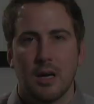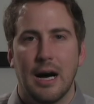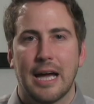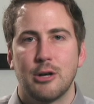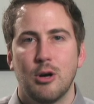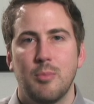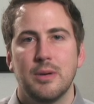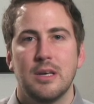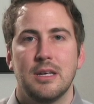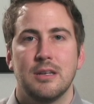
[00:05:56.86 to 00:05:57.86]
I grew up
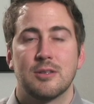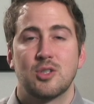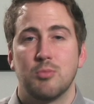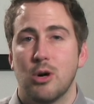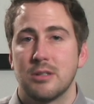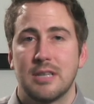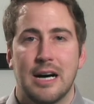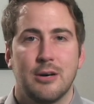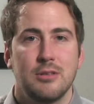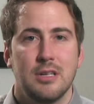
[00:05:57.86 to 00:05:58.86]
in a small
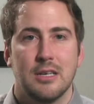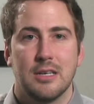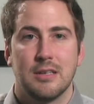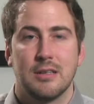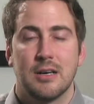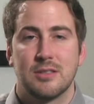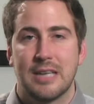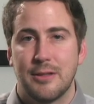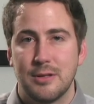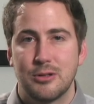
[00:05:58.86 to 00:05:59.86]
town in uh,
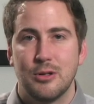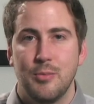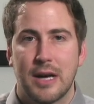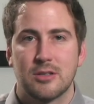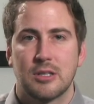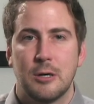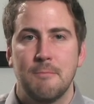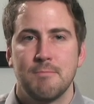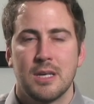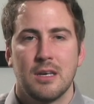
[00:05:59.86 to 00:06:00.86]
southeastern New Mexico
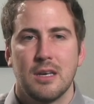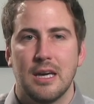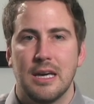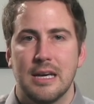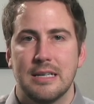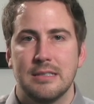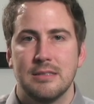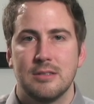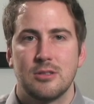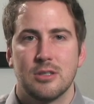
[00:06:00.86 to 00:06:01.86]

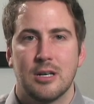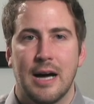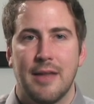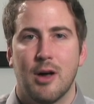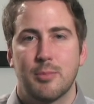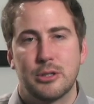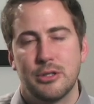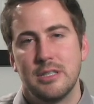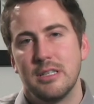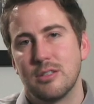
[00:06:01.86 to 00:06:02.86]
and uh, had the
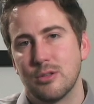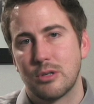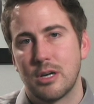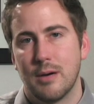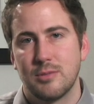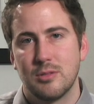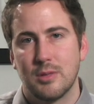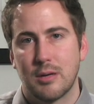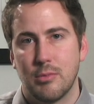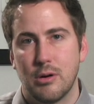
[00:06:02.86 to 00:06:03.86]
opportunity to come to
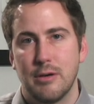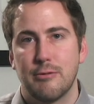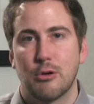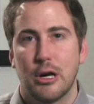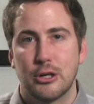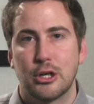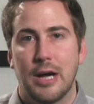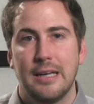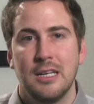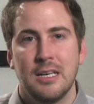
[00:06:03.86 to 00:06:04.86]
McMurry for
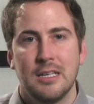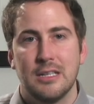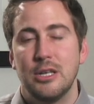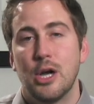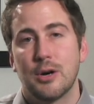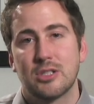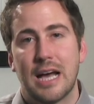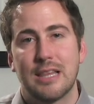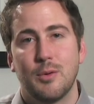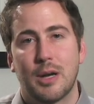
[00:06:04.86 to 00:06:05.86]
undergrad. Didn't know
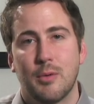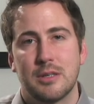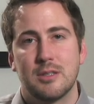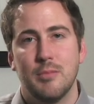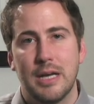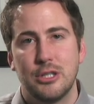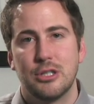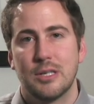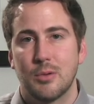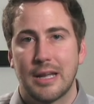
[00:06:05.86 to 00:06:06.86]
exactly what I wanted to major
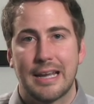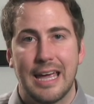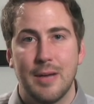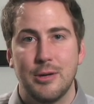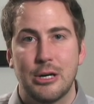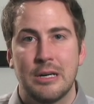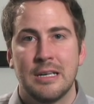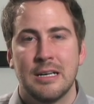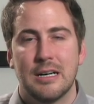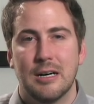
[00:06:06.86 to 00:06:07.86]
in when I came here,
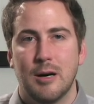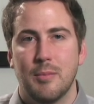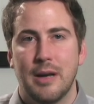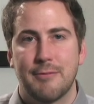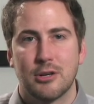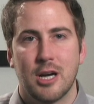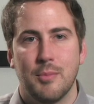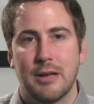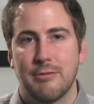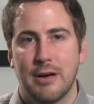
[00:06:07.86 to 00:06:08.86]
um, but after
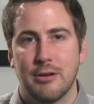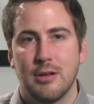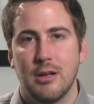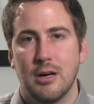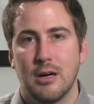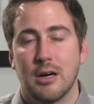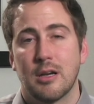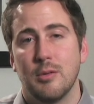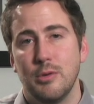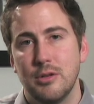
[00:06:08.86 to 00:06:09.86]
coming I found uh, a
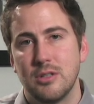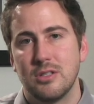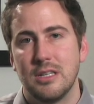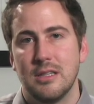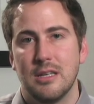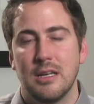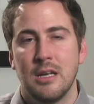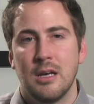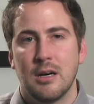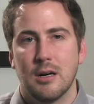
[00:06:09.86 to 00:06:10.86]
community that
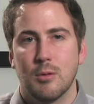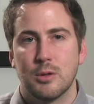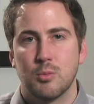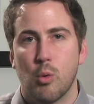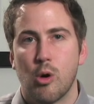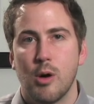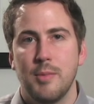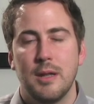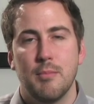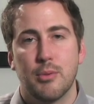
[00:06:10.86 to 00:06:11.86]
uh, was warm
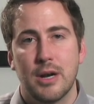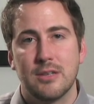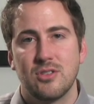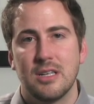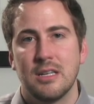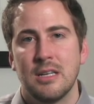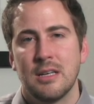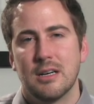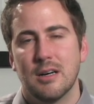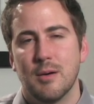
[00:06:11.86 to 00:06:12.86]
and embracing,
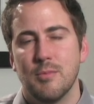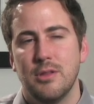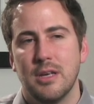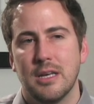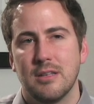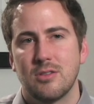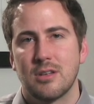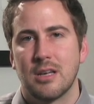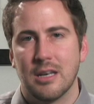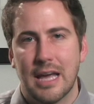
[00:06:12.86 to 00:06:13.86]
um, that
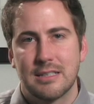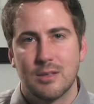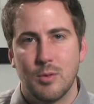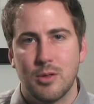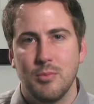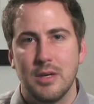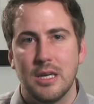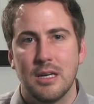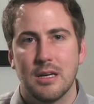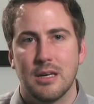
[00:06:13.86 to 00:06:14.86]
connected with
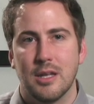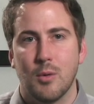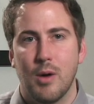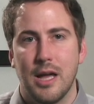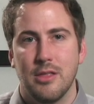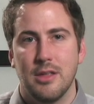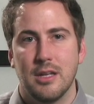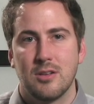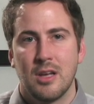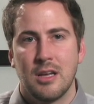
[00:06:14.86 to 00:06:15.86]
me in a way
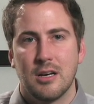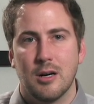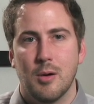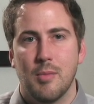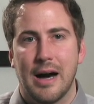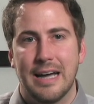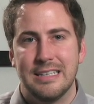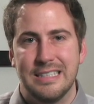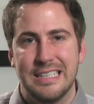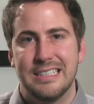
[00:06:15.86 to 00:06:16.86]
that um, I
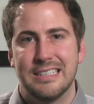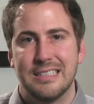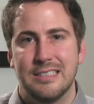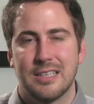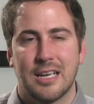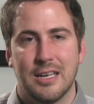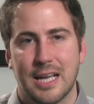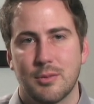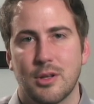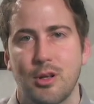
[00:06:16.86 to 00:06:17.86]
needed to
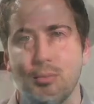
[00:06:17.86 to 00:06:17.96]
connect with the